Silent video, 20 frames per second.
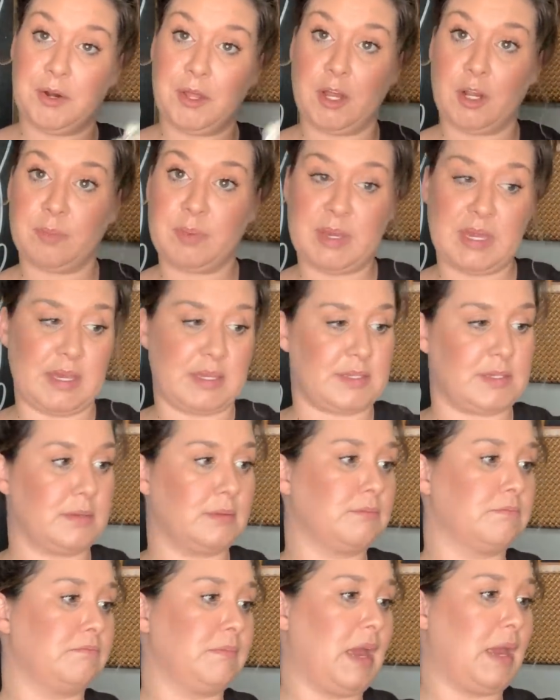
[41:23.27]
dollar piece.
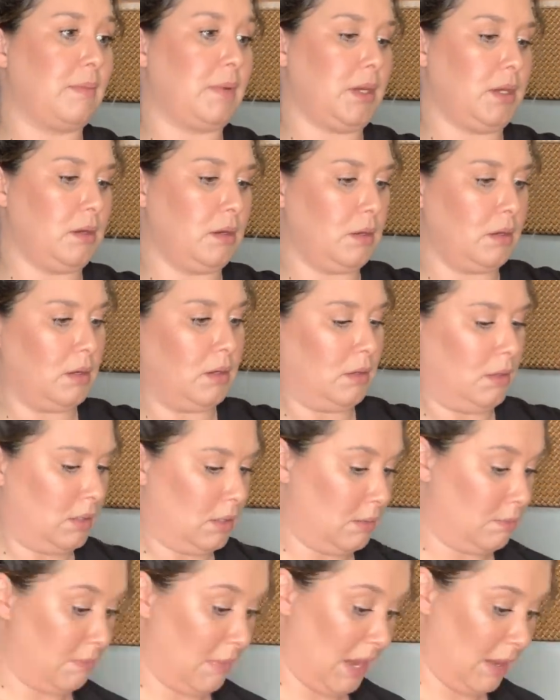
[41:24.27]
Maybe,
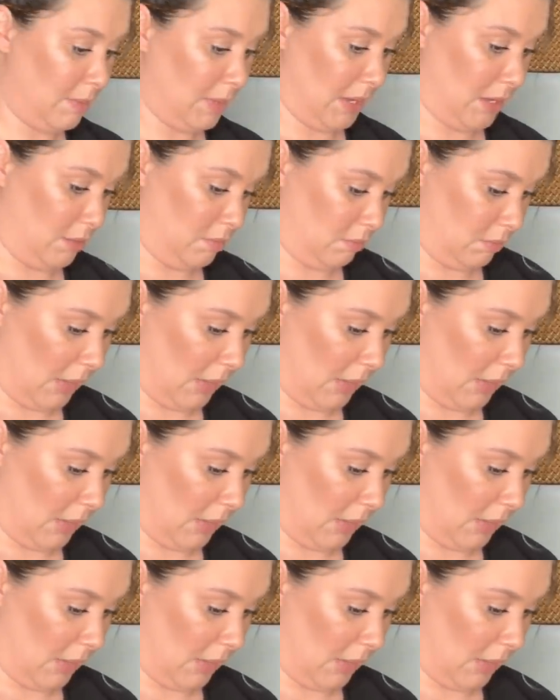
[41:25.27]
maybe.